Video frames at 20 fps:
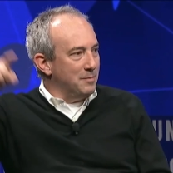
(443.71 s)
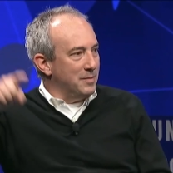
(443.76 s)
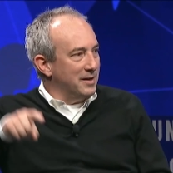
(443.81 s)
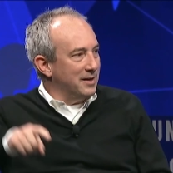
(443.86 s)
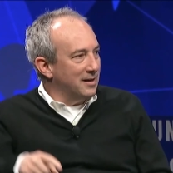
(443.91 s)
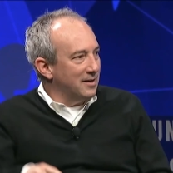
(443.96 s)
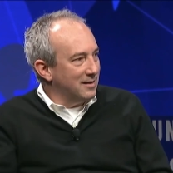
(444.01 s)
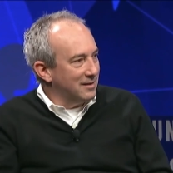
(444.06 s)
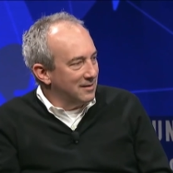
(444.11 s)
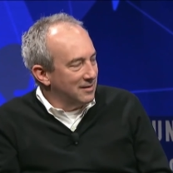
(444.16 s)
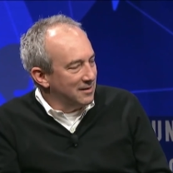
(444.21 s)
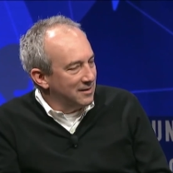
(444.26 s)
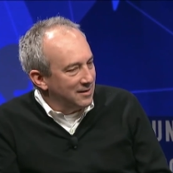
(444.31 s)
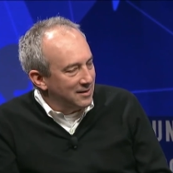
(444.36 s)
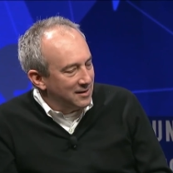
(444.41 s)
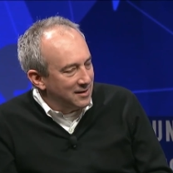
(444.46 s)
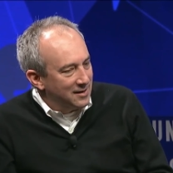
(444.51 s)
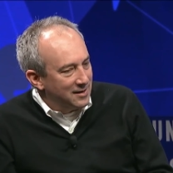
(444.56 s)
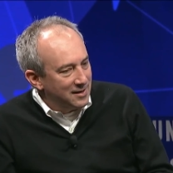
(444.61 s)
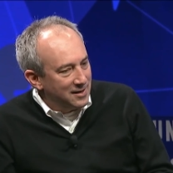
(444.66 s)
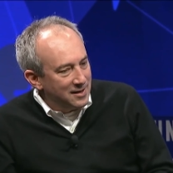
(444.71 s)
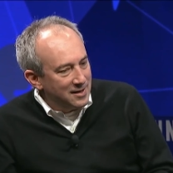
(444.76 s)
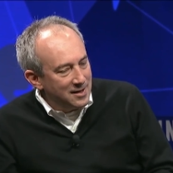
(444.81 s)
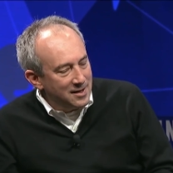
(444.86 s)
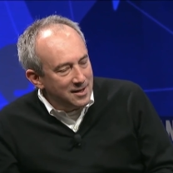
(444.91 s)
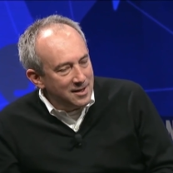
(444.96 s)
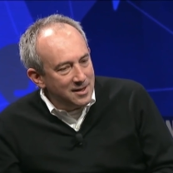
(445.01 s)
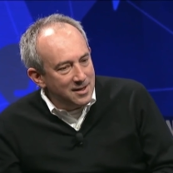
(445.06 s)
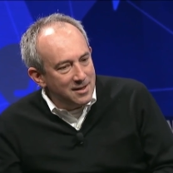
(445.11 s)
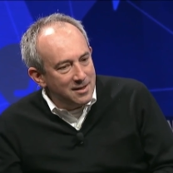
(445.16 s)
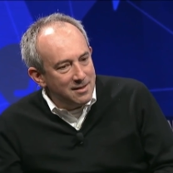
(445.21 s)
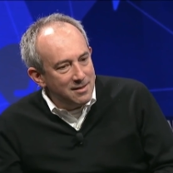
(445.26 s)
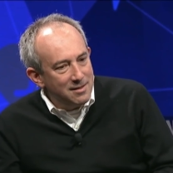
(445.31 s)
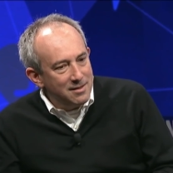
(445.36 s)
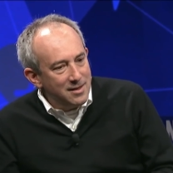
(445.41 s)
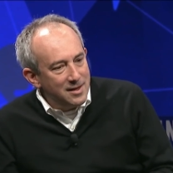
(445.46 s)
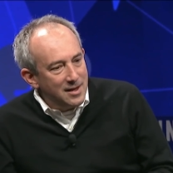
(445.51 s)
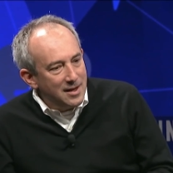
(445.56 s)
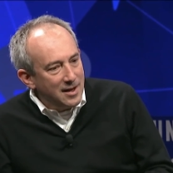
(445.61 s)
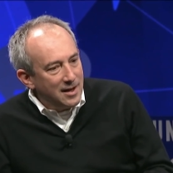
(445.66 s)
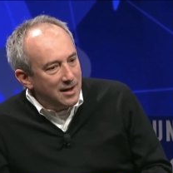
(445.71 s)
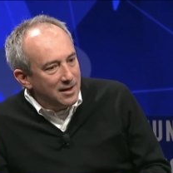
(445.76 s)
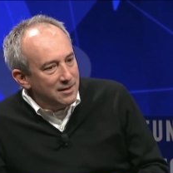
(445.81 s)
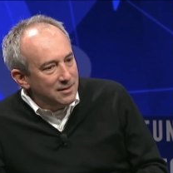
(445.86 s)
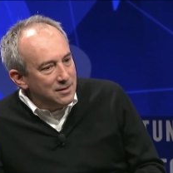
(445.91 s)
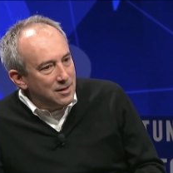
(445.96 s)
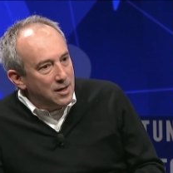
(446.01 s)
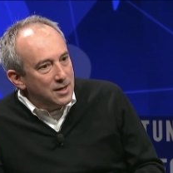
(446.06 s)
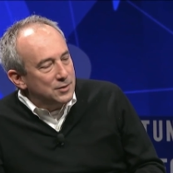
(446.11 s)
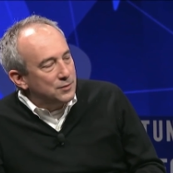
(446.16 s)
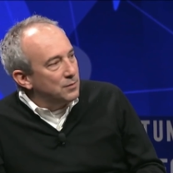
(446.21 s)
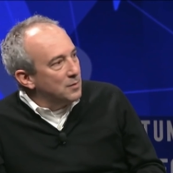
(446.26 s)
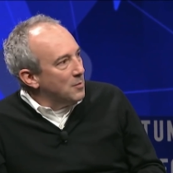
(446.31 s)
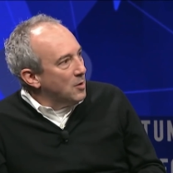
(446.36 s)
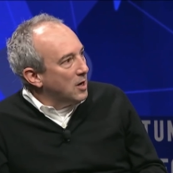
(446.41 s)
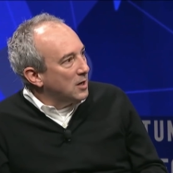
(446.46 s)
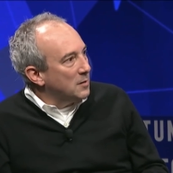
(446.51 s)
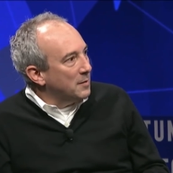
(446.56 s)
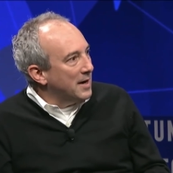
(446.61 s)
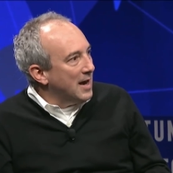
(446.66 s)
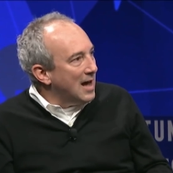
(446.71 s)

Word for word: But The, uh, no, it's remarkable.